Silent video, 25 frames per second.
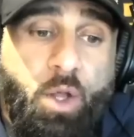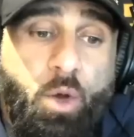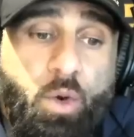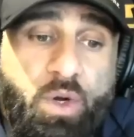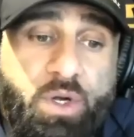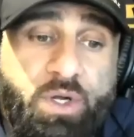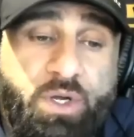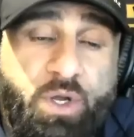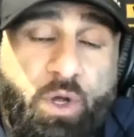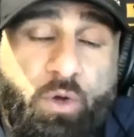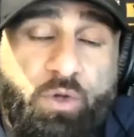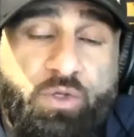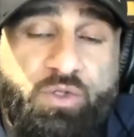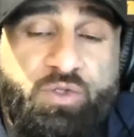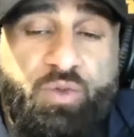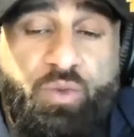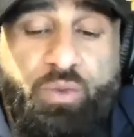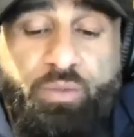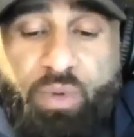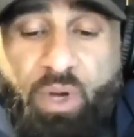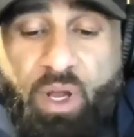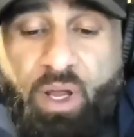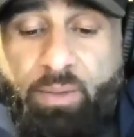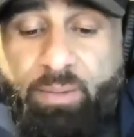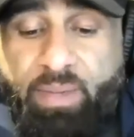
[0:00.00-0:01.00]
dose would
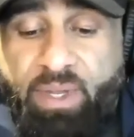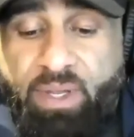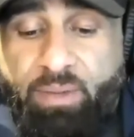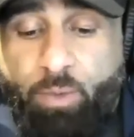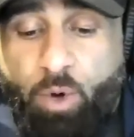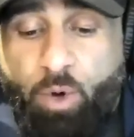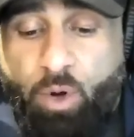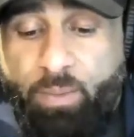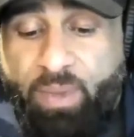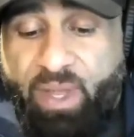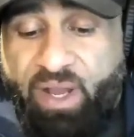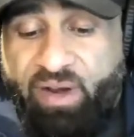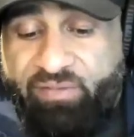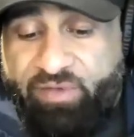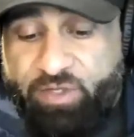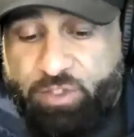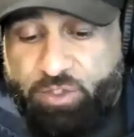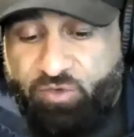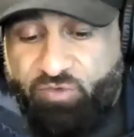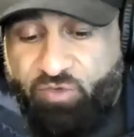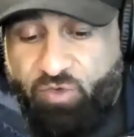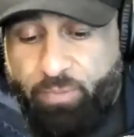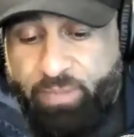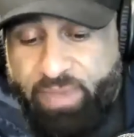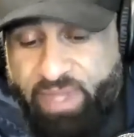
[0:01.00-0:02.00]
probably be more beneficial
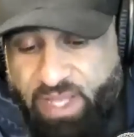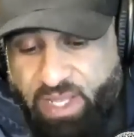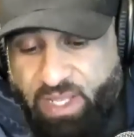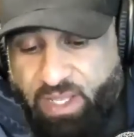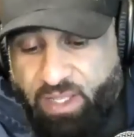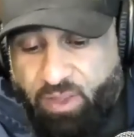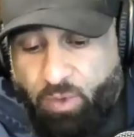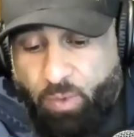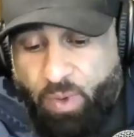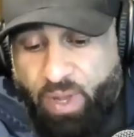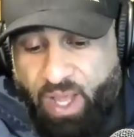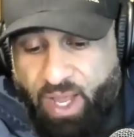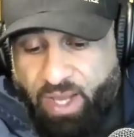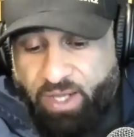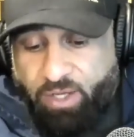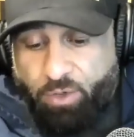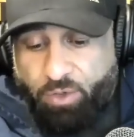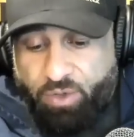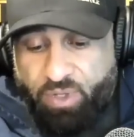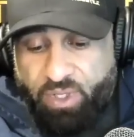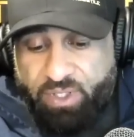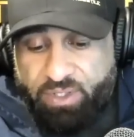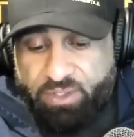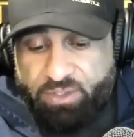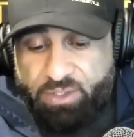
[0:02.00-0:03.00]
for me the way I do
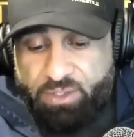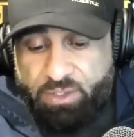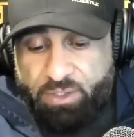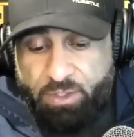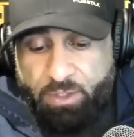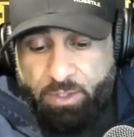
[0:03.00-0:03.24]
things.